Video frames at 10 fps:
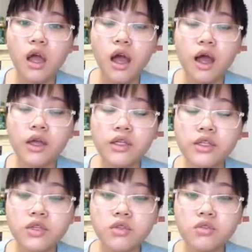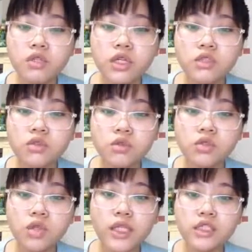it usually took
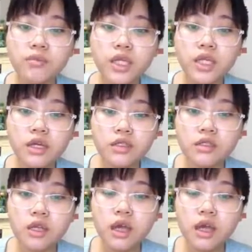20 minutes,